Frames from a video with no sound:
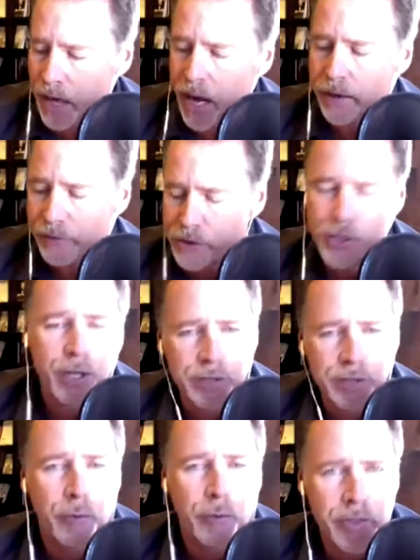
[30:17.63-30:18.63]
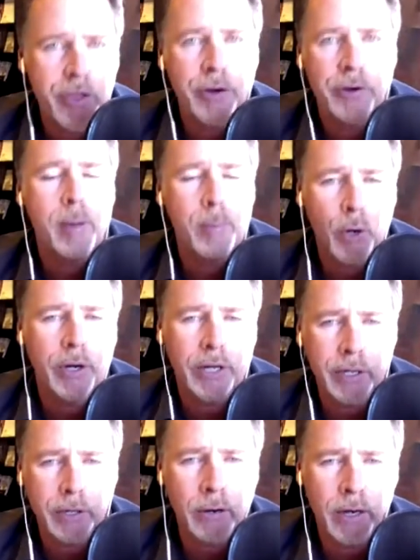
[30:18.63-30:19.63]
not just for the internet
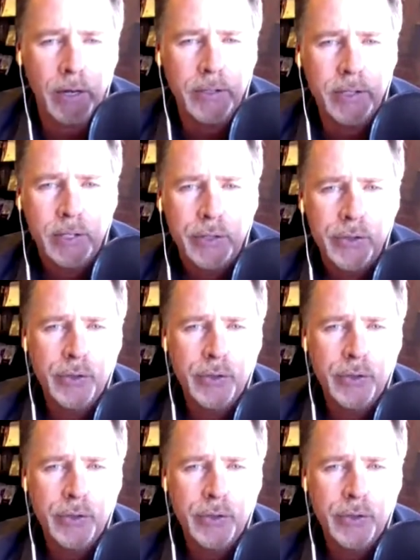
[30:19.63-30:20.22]
marketing crowd.